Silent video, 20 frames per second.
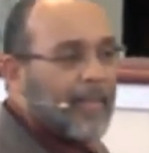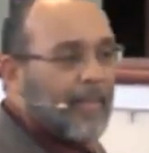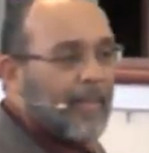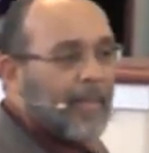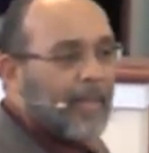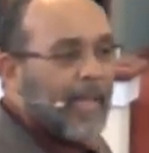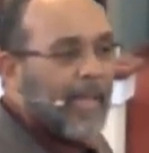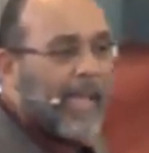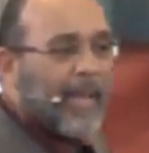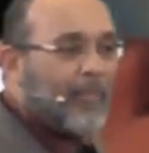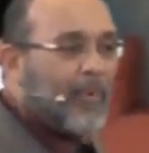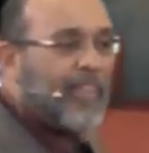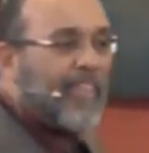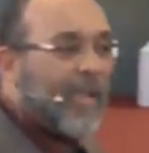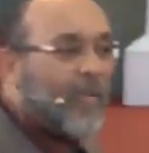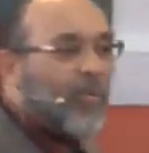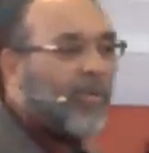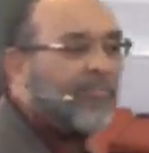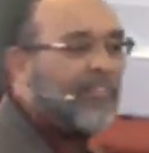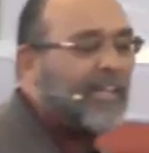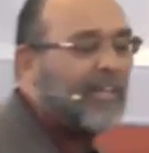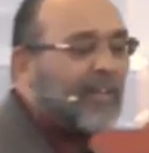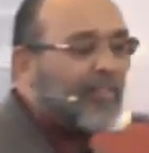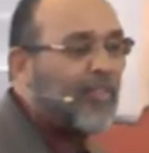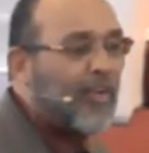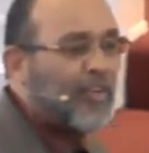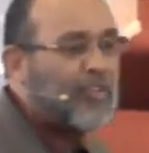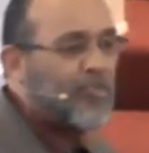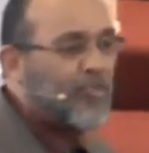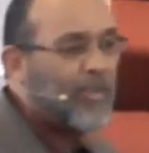And when they revealed
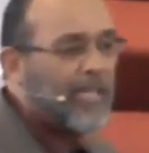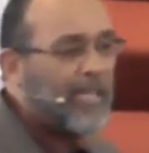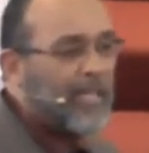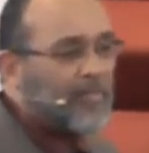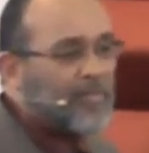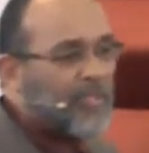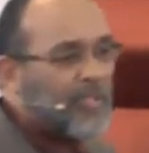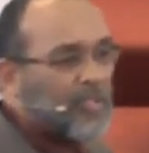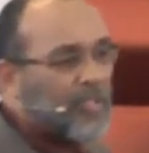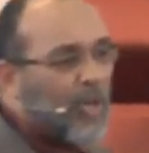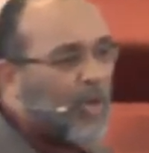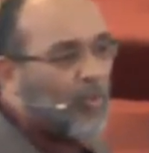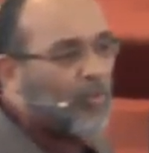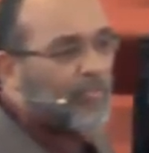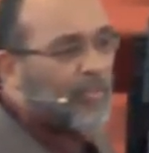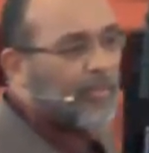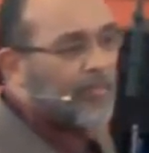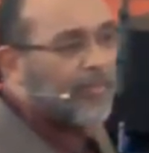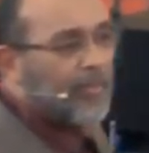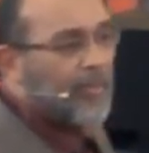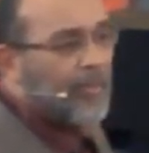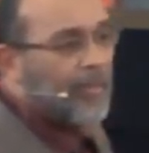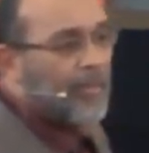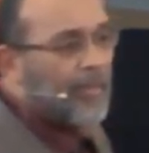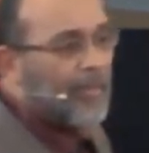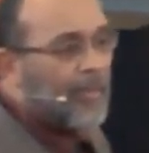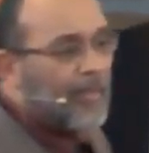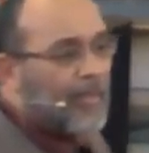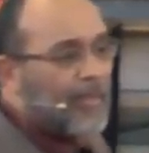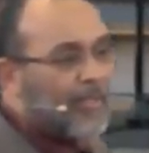their dreams to Joseph,
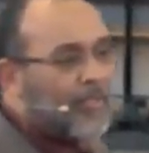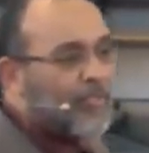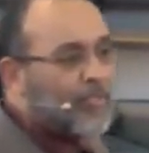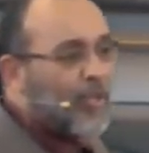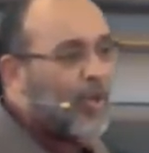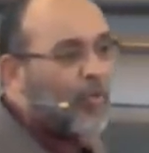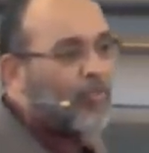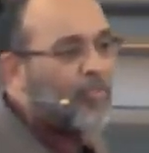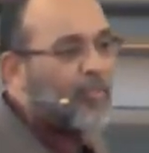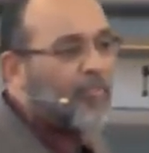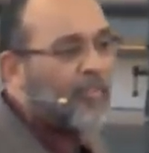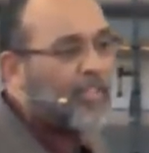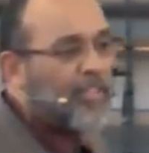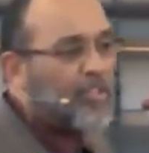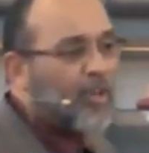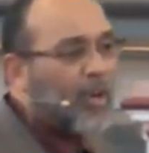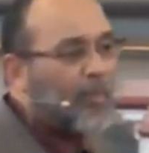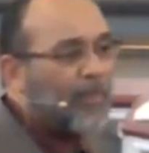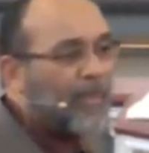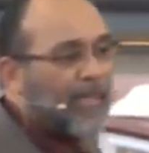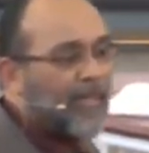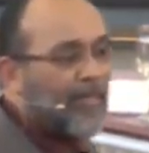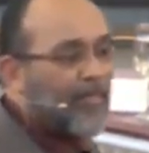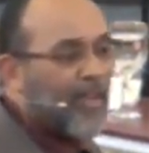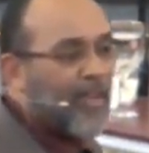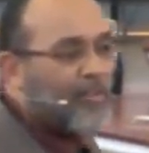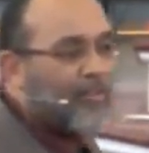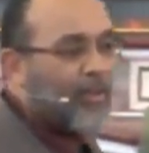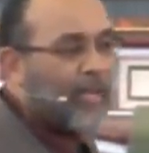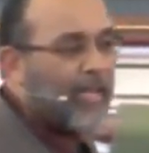Joseph interpreted
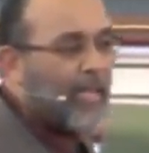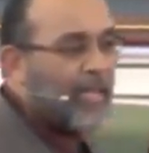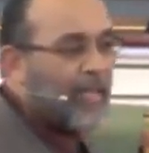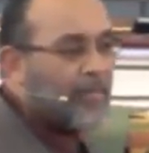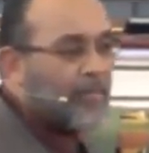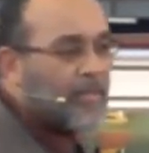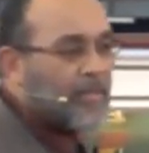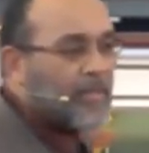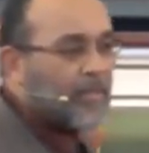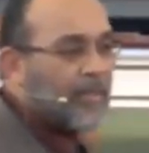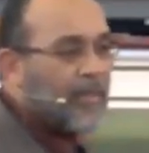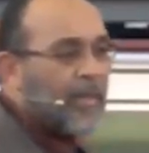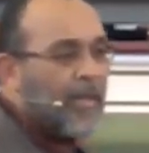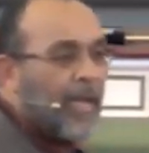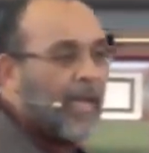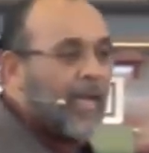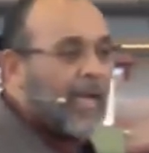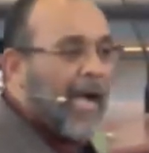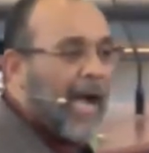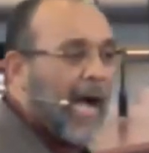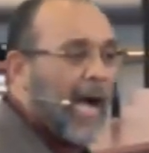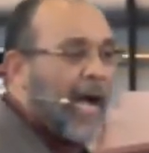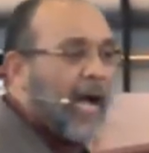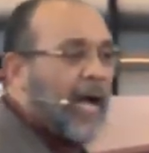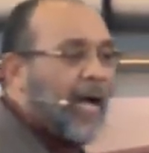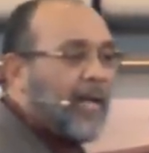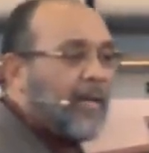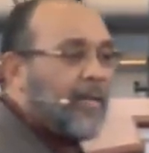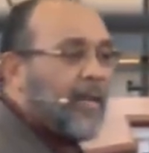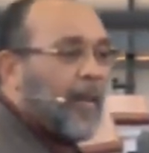their dreams.
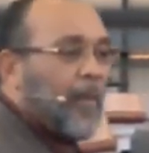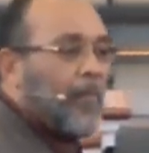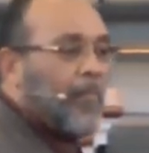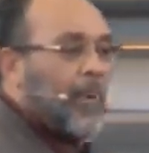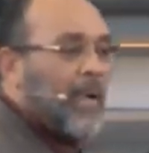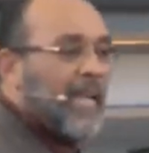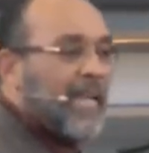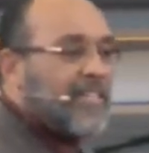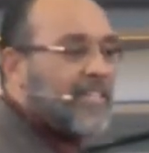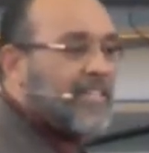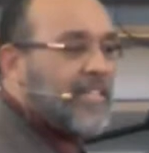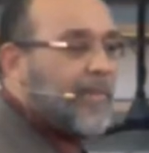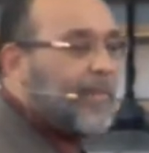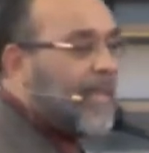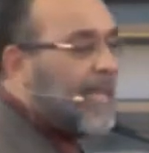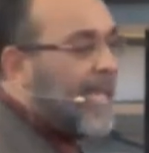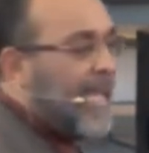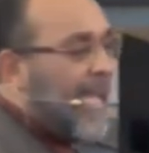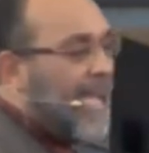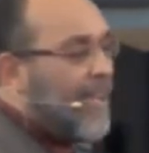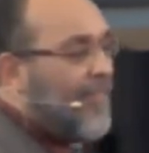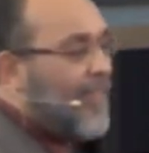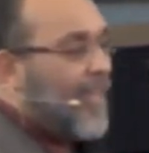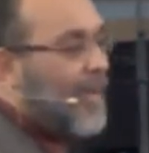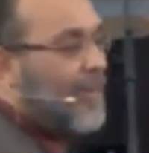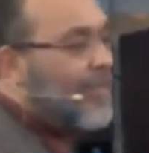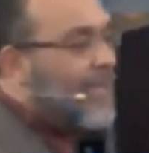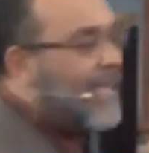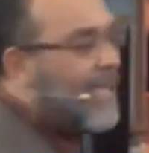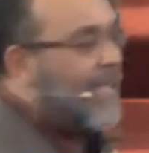God blessed him and gave
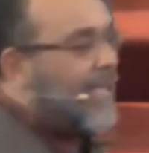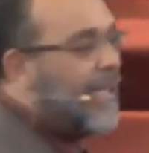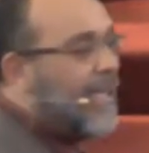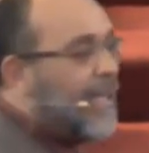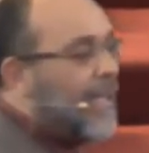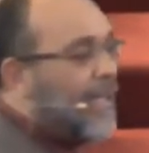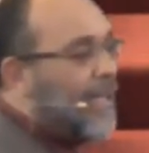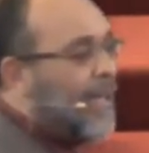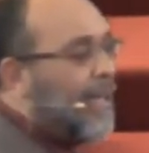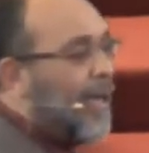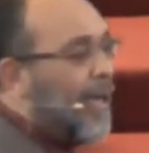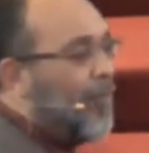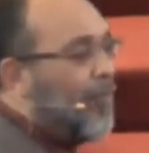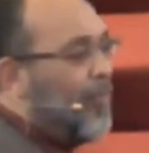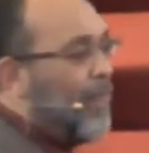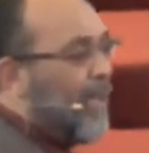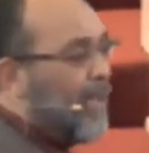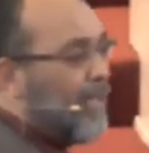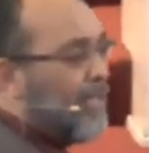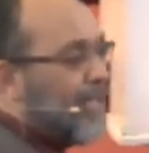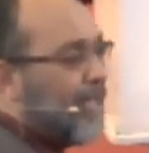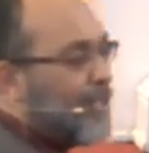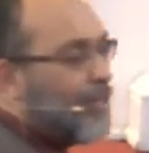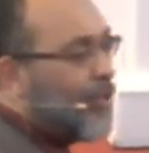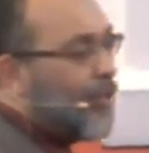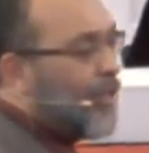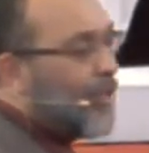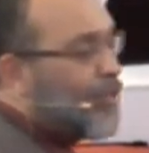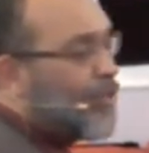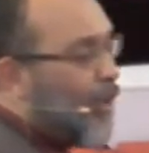him the ability to
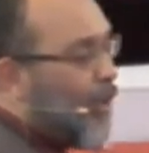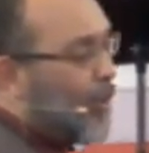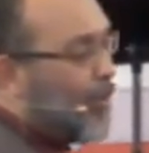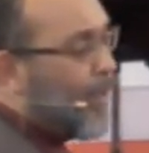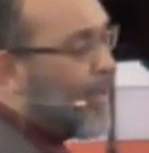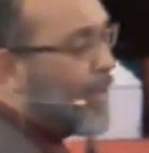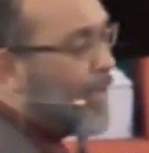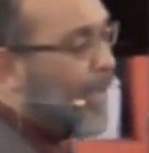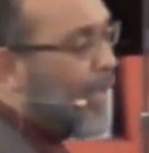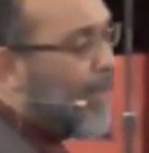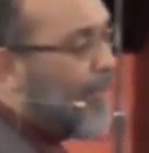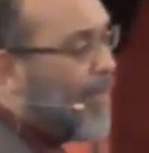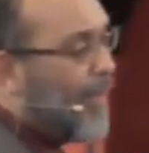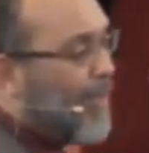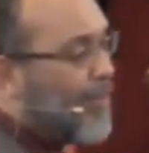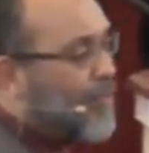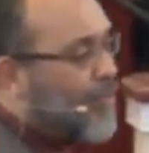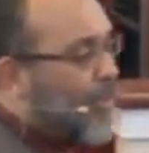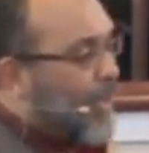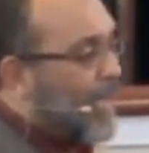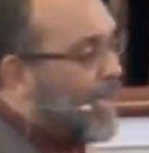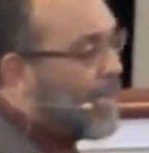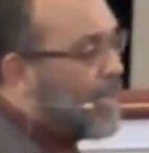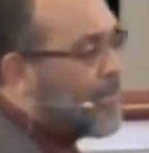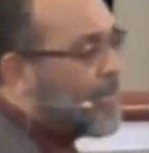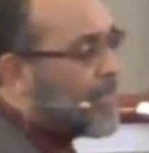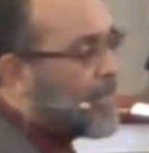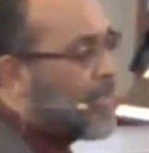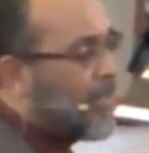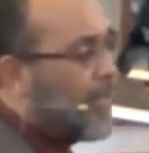interpret their
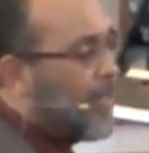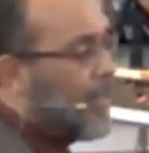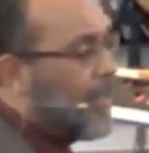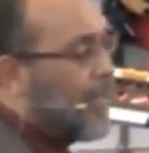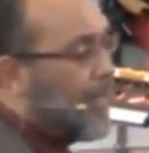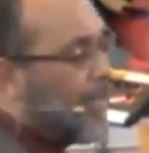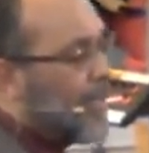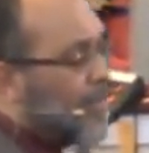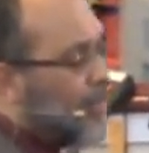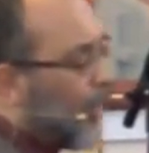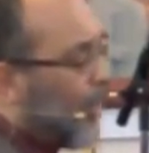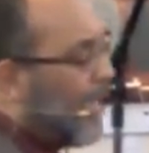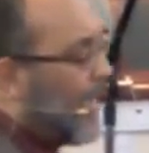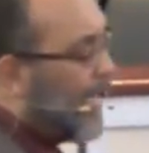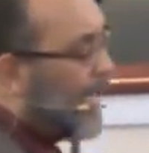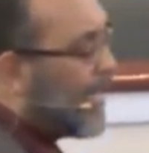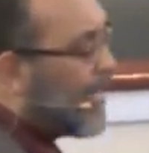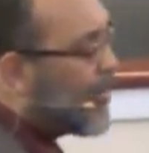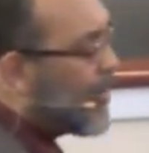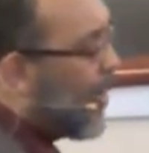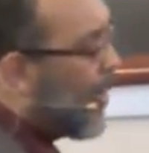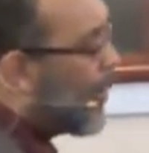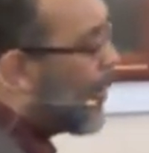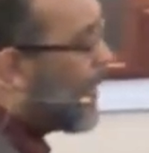dreams. So he interpreted